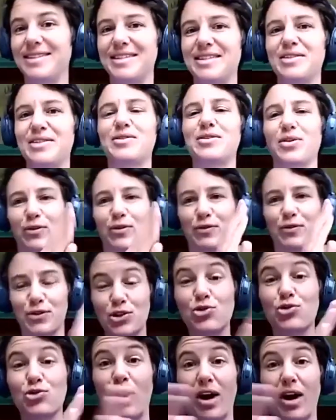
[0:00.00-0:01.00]
sort of
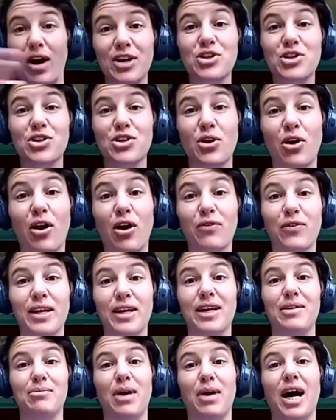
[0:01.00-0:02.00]
structure often
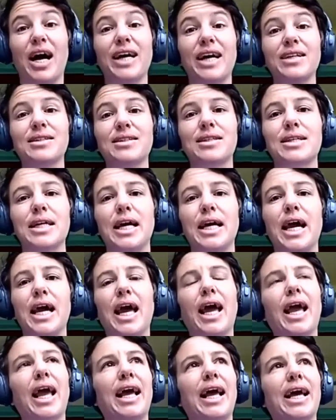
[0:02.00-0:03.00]
in mind.
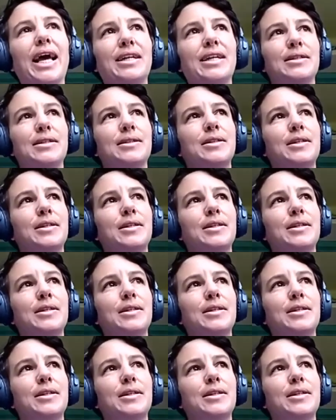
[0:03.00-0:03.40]
And